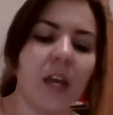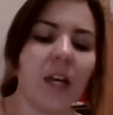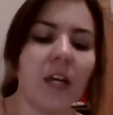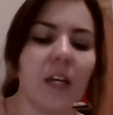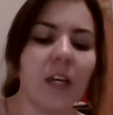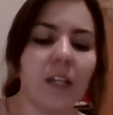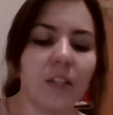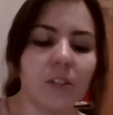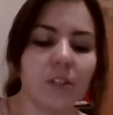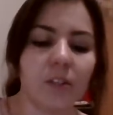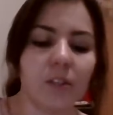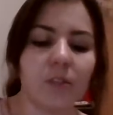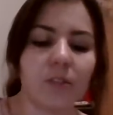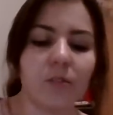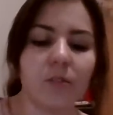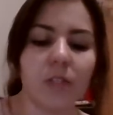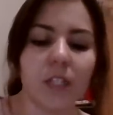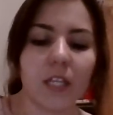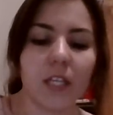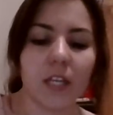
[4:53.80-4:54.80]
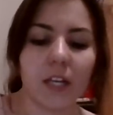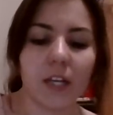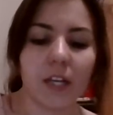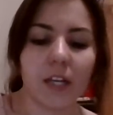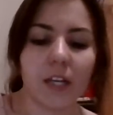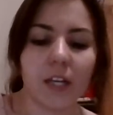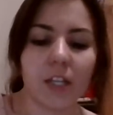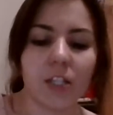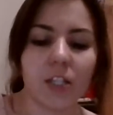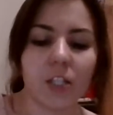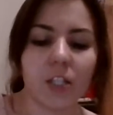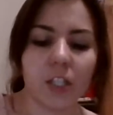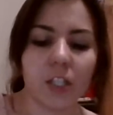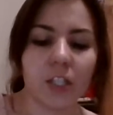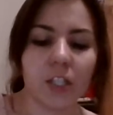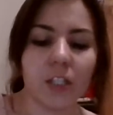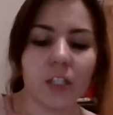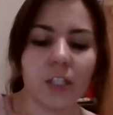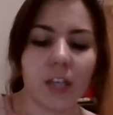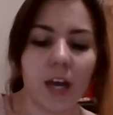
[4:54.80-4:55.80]
He turned toward Kira, and she
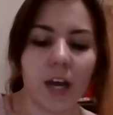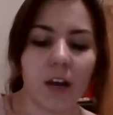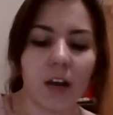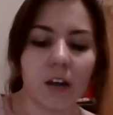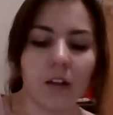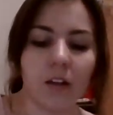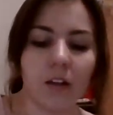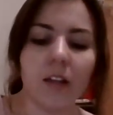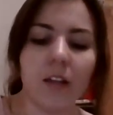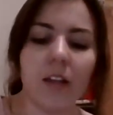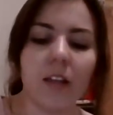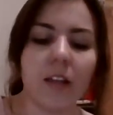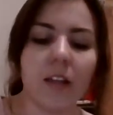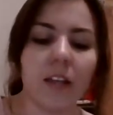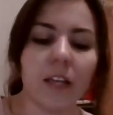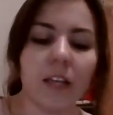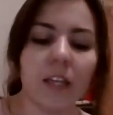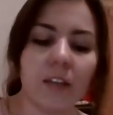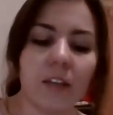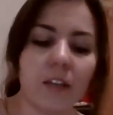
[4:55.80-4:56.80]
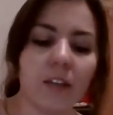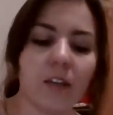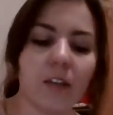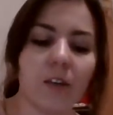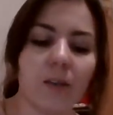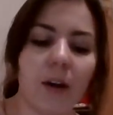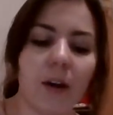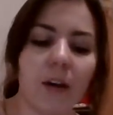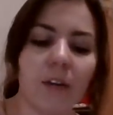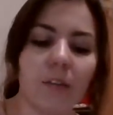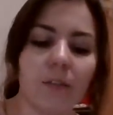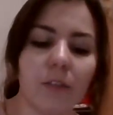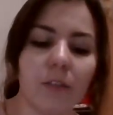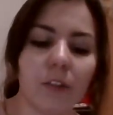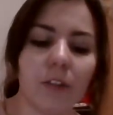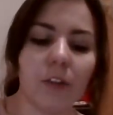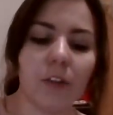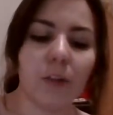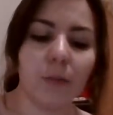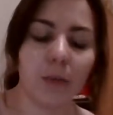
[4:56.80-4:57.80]
could tell that he knew how to feel
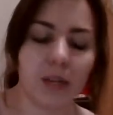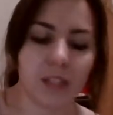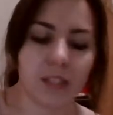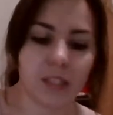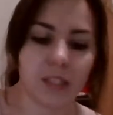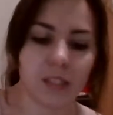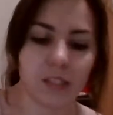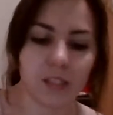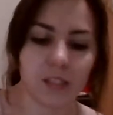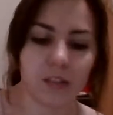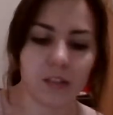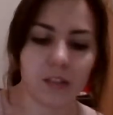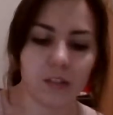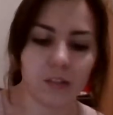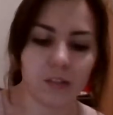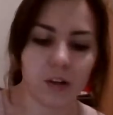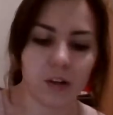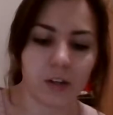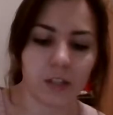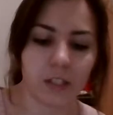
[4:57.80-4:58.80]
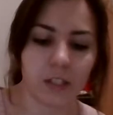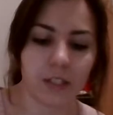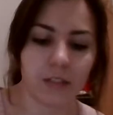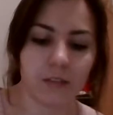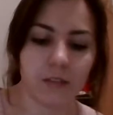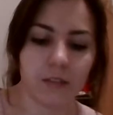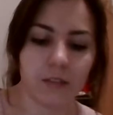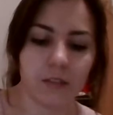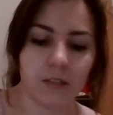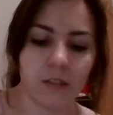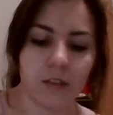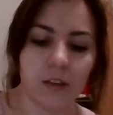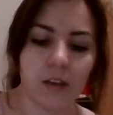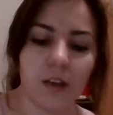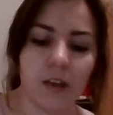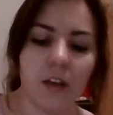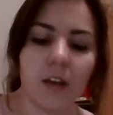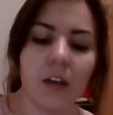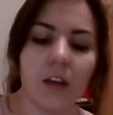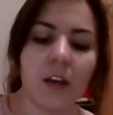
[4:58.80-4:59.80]
her presence in the darkness.
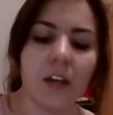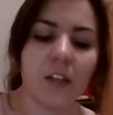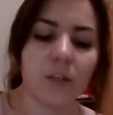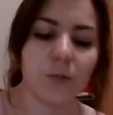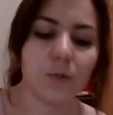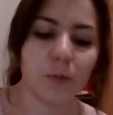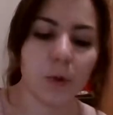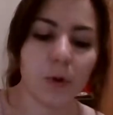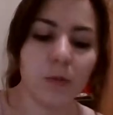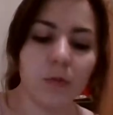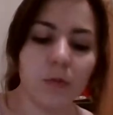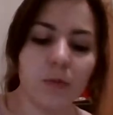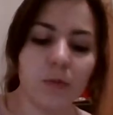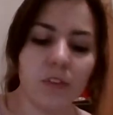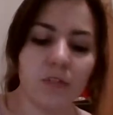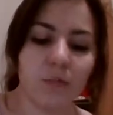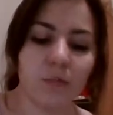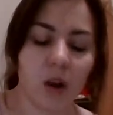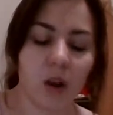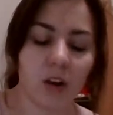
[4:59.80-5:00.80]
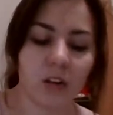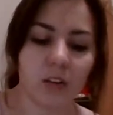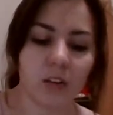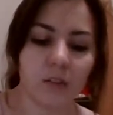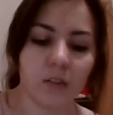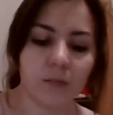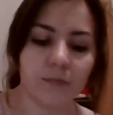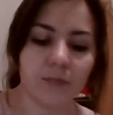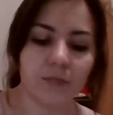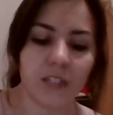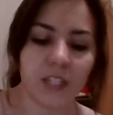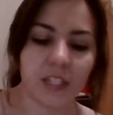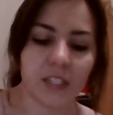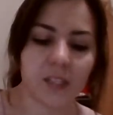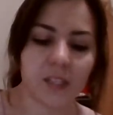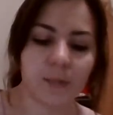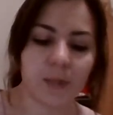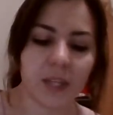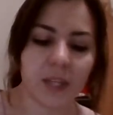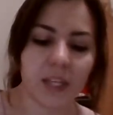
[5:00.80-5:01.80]
It's woad we've brought you, he
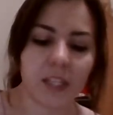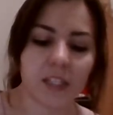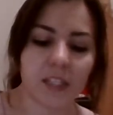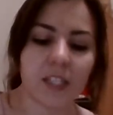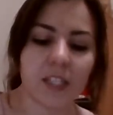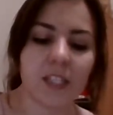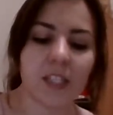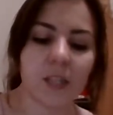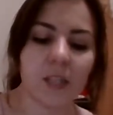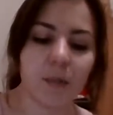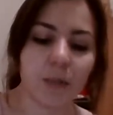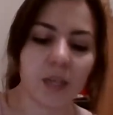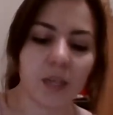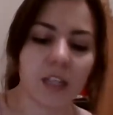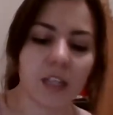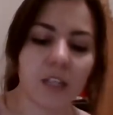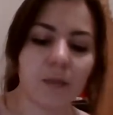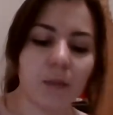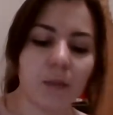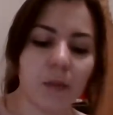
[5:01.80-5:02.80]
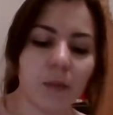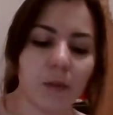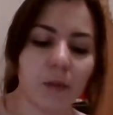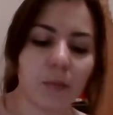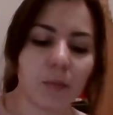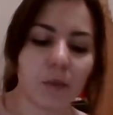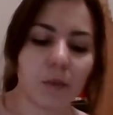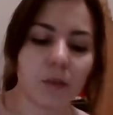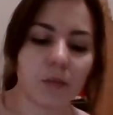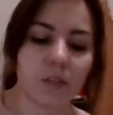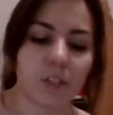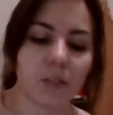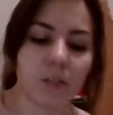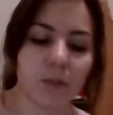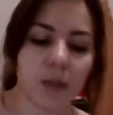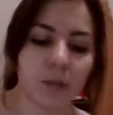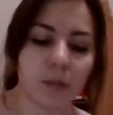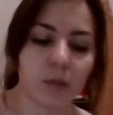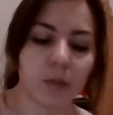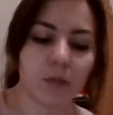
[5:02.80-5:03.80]
explained. It's the plant that my people use to
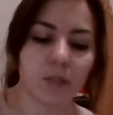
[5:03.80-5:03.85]
make blue